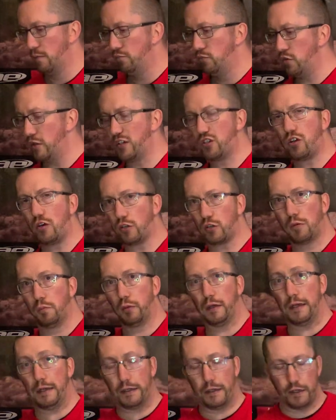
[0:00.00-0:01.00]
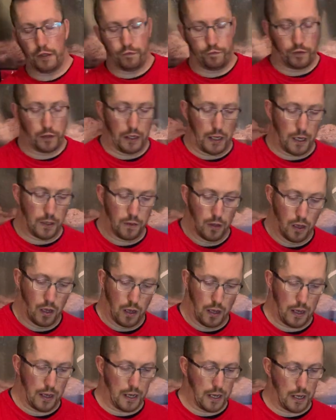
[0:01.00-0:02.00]
no, it's not completely different. Like,
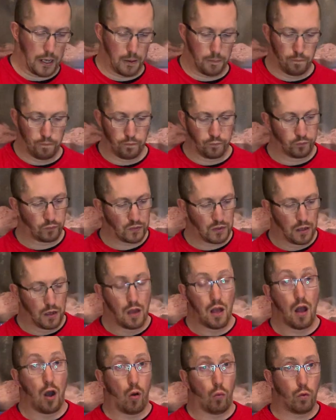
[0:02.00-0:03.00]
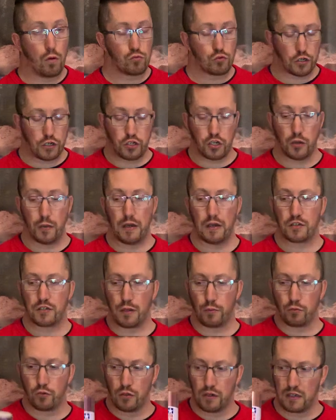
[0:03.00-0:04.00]
what I'm going to do is
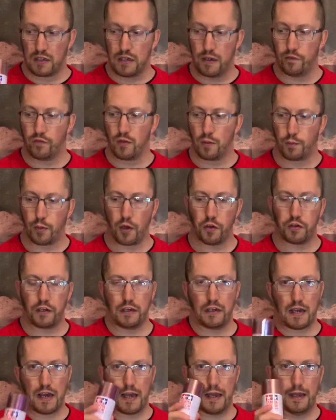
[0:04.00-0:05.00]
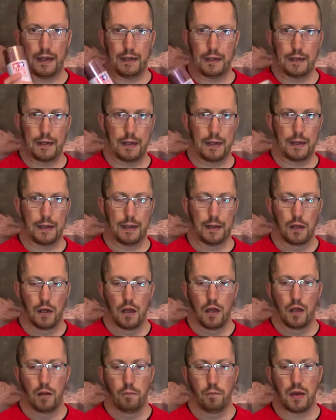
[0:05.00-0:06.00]
I'm going to give the body a
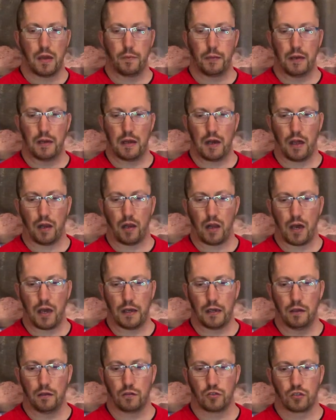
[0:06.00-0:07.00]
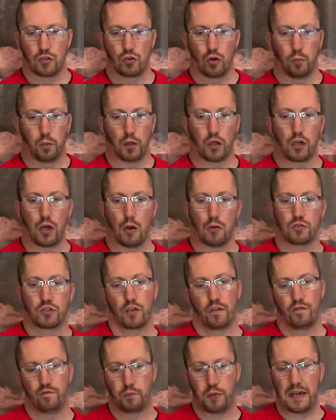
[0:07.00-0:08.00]
maybe a light couple of coats
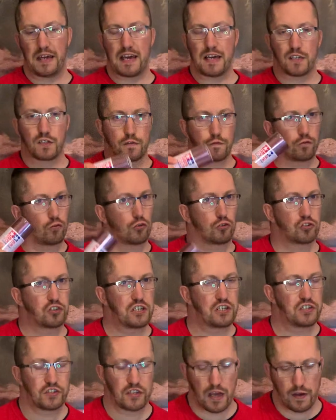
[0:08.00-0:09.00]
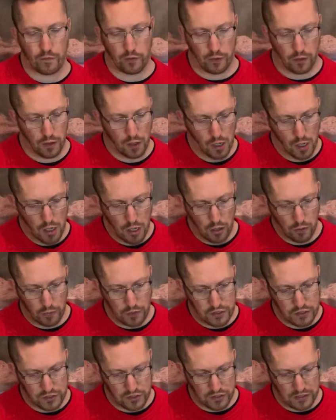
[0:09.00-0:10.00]
of PS47,
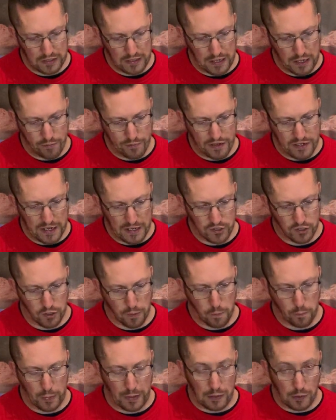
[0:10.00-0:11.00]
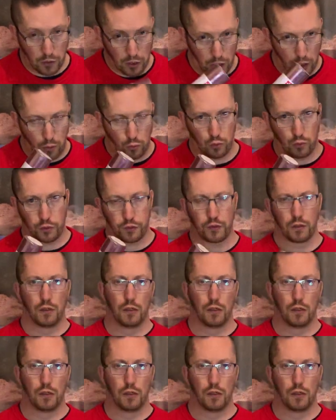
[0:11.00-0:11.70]
which is the iridescent pink gold.